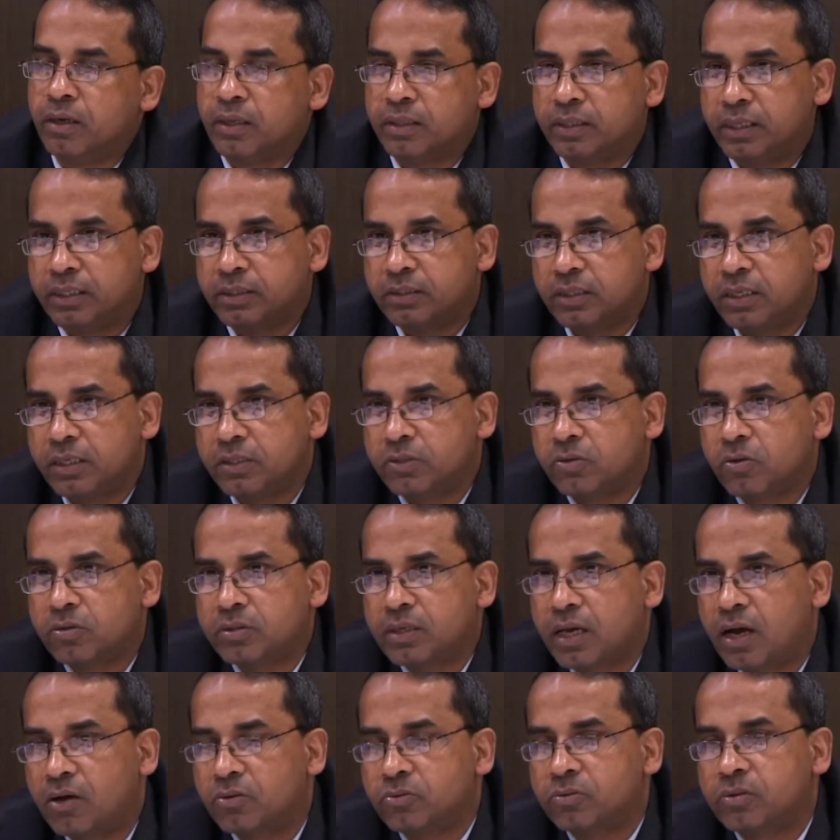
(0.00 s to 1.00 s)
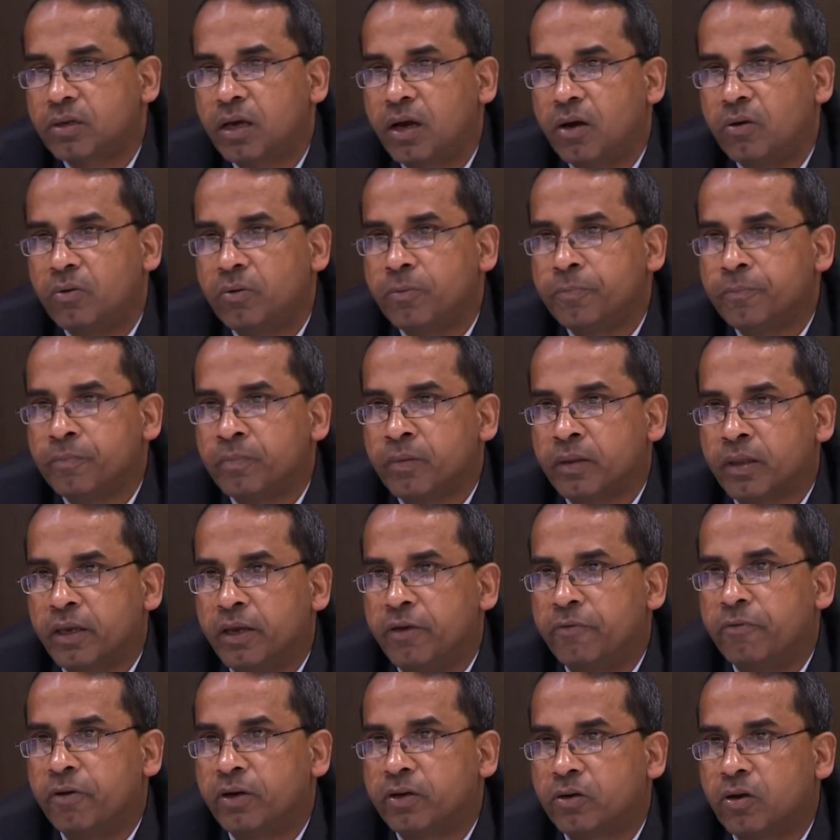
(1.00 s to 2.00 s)
This shows how,
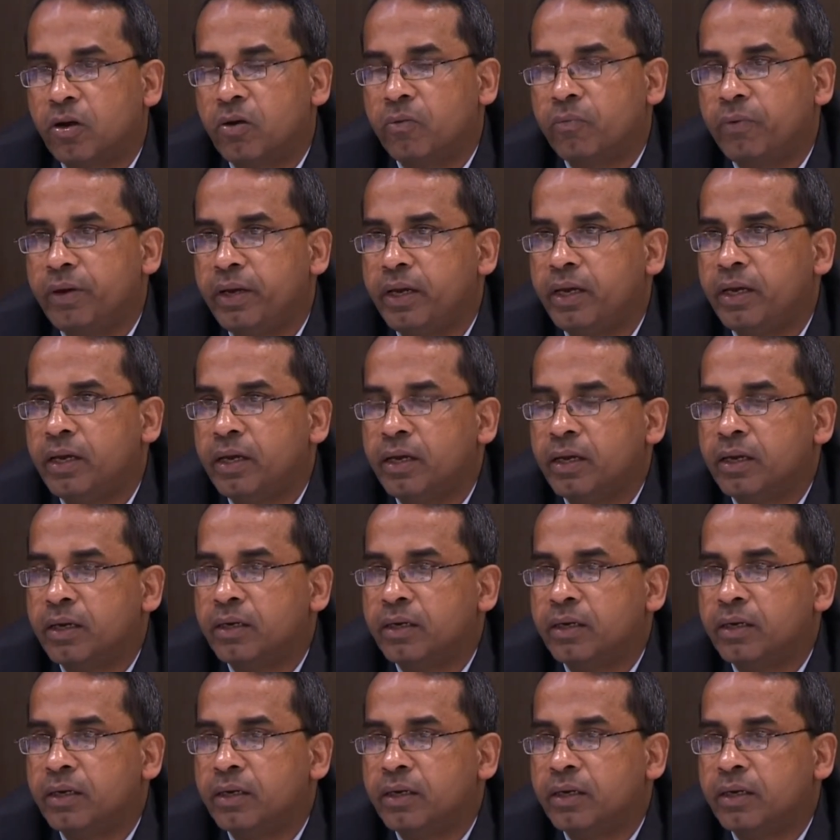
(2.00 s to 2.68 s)
if at all, we